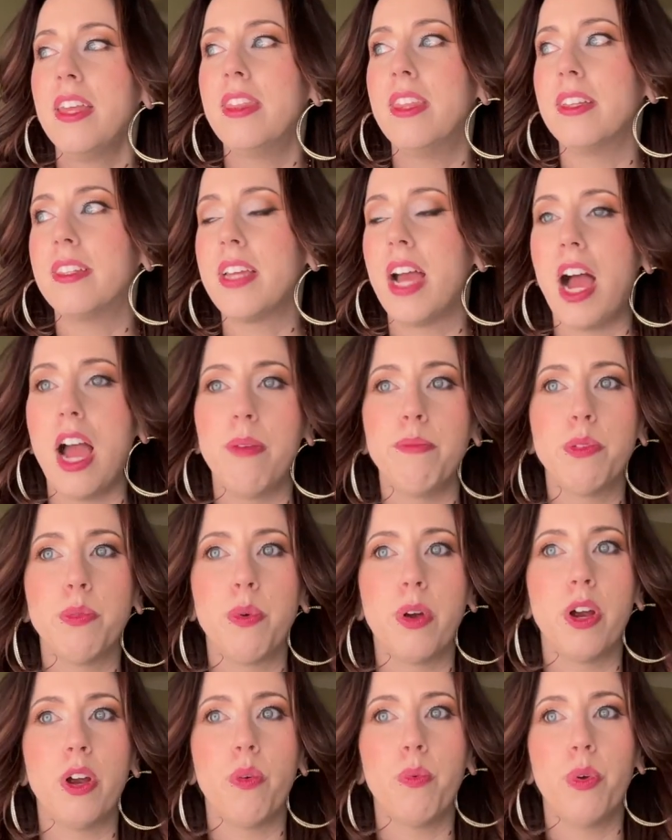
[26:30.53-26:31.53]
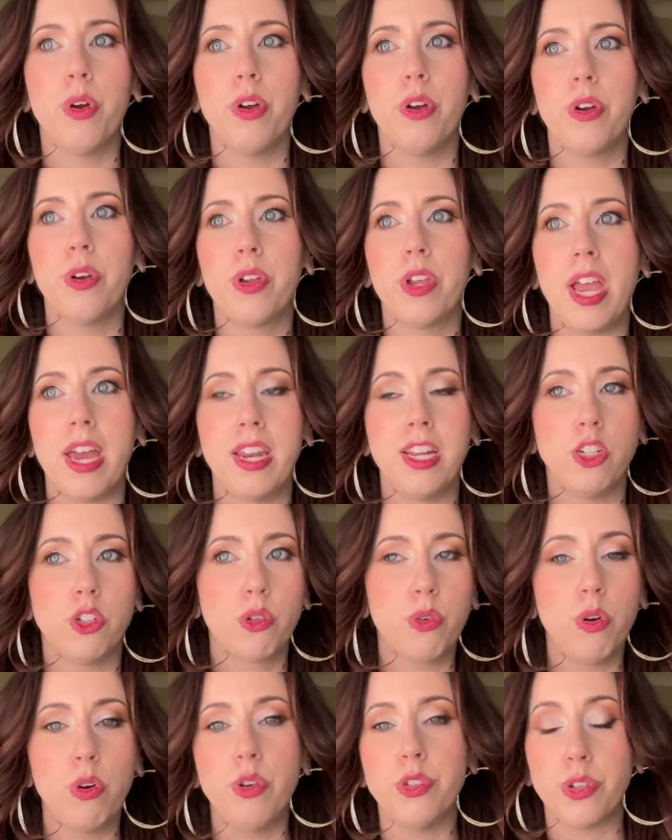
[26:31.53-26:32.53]
the times where we're getting
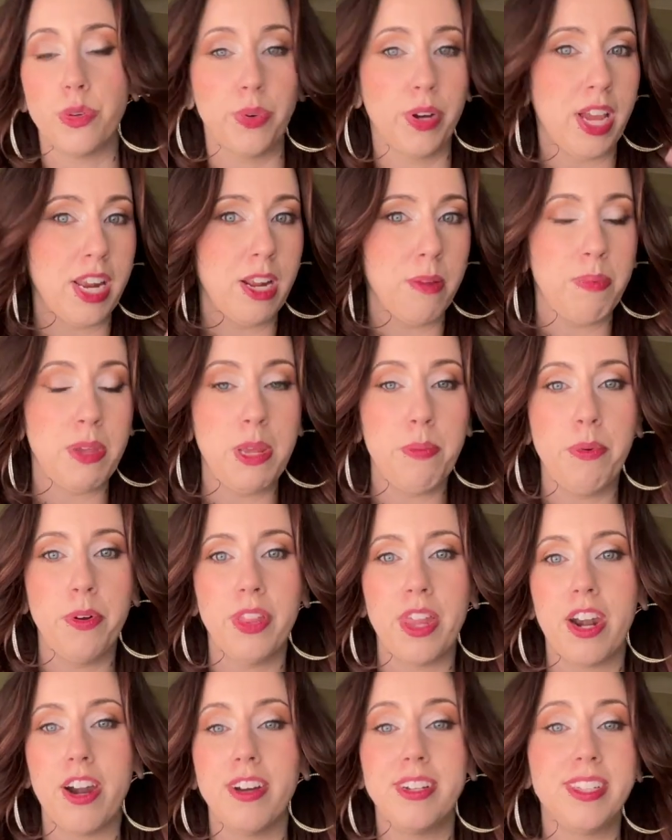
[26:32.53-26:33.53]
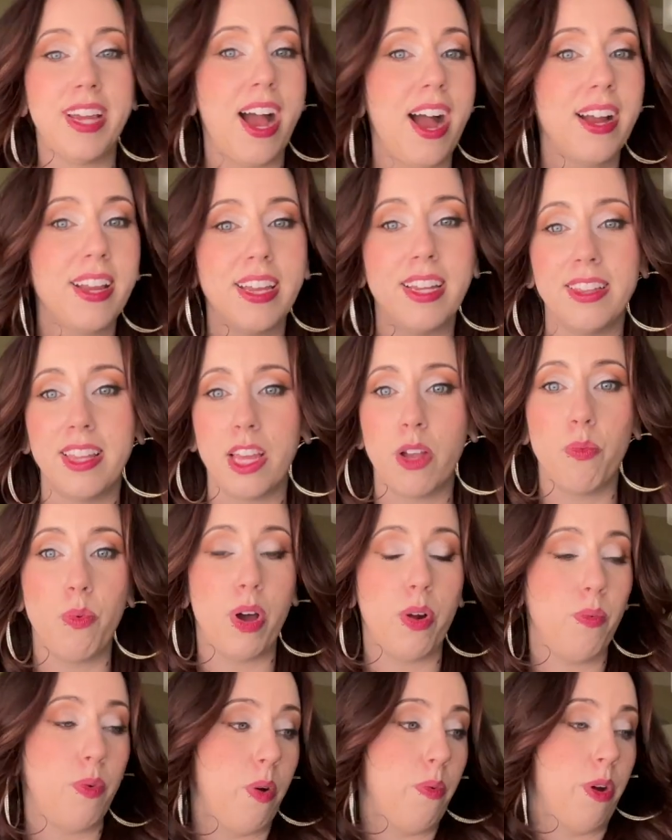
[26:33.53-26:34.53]
trolls or we're getting people that are attacking like
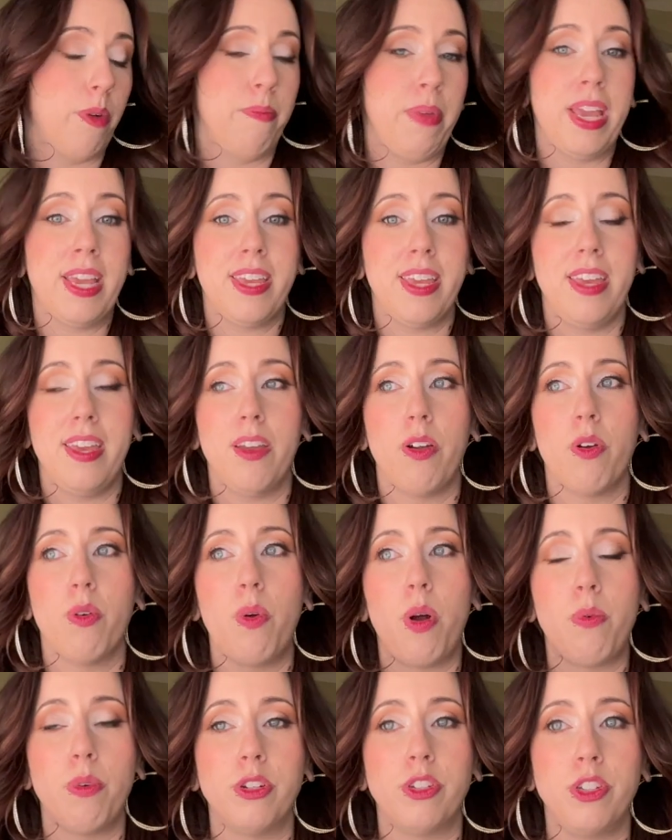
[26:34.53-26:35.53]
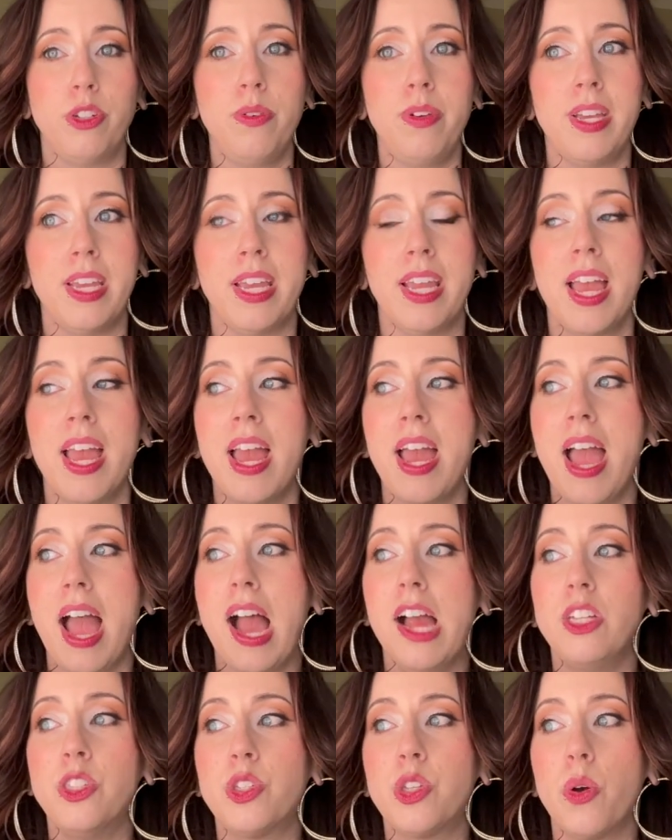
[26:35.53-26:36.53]
what we're making or what we're doing.
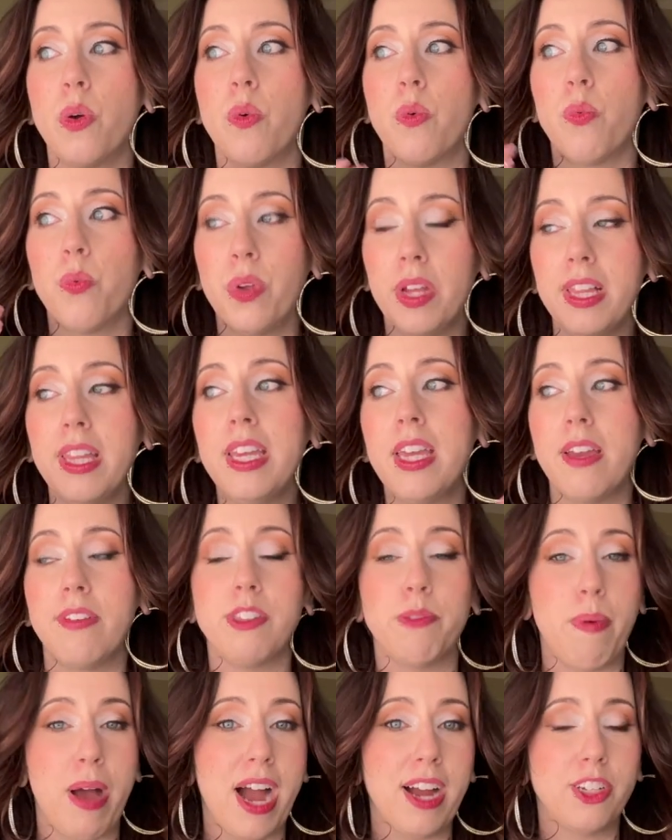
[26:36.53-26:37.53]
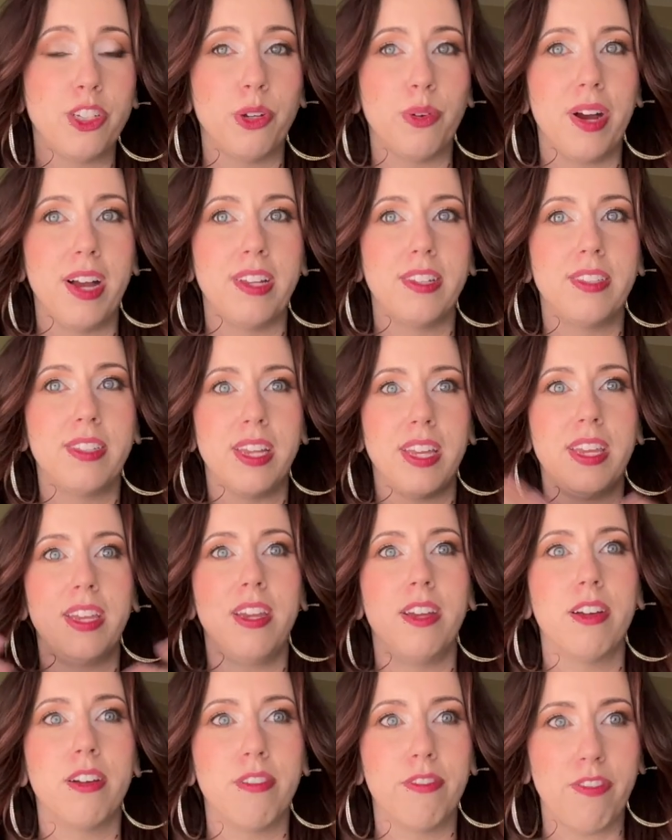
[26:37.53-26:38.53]
And so it really gives back to us to
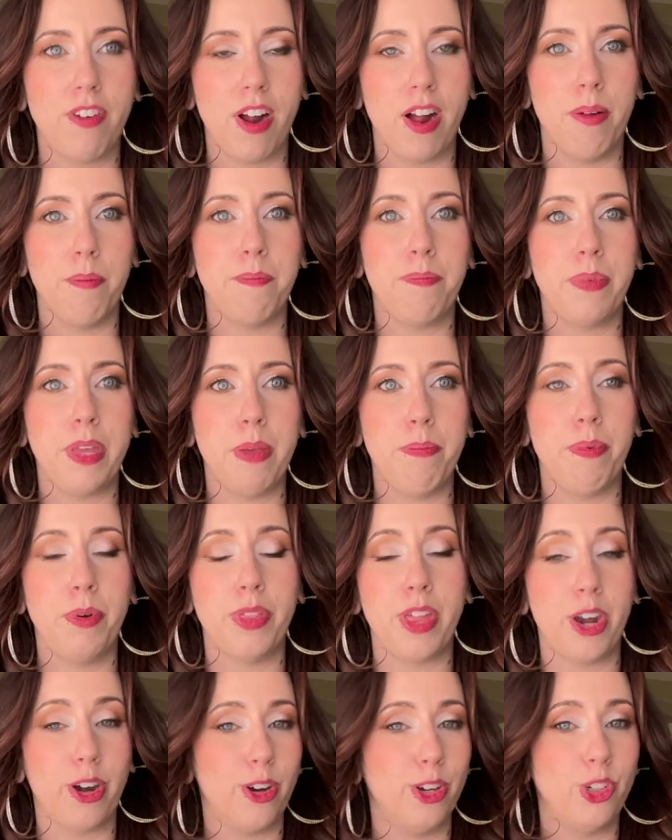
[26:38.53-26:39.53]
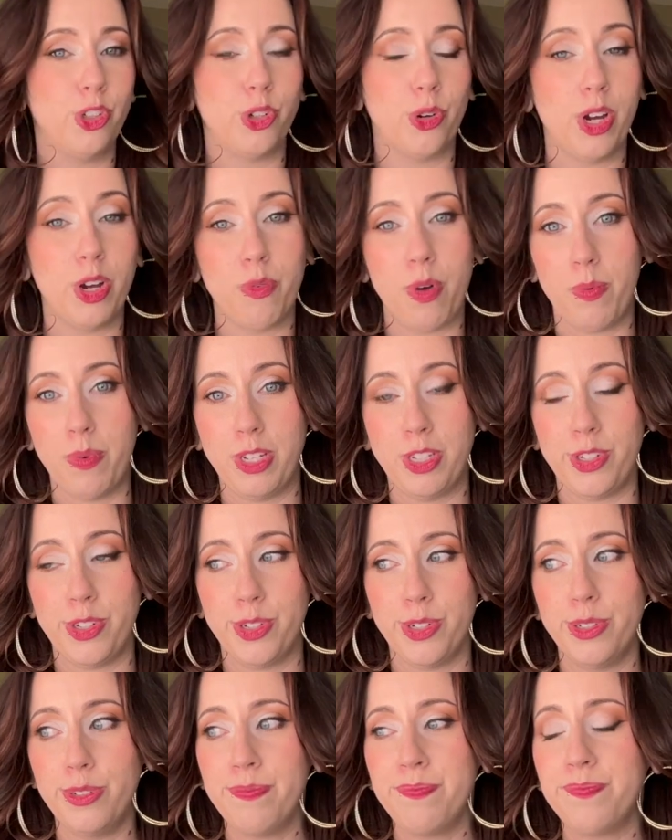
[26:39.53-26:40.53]
hear from people that are enjoying what we
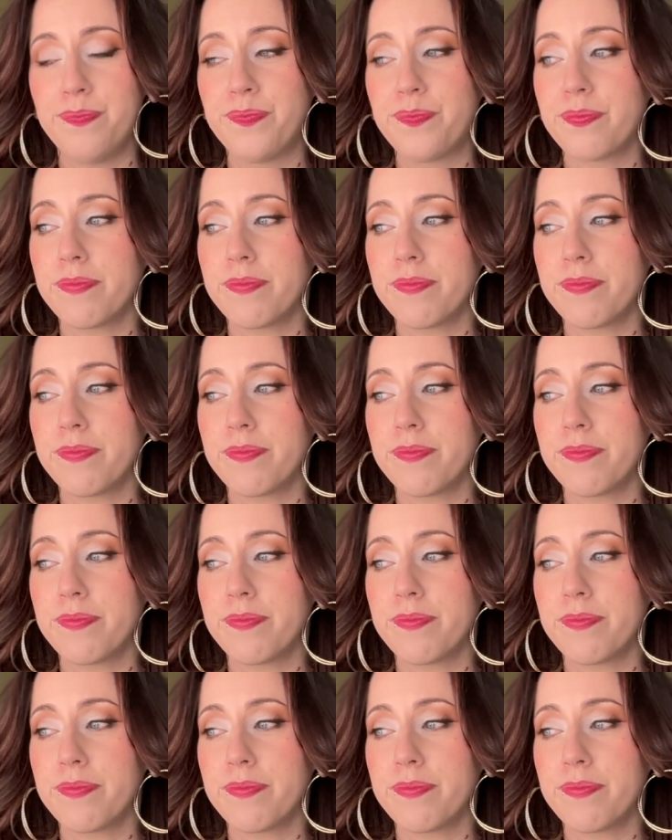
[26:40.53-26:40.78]
do.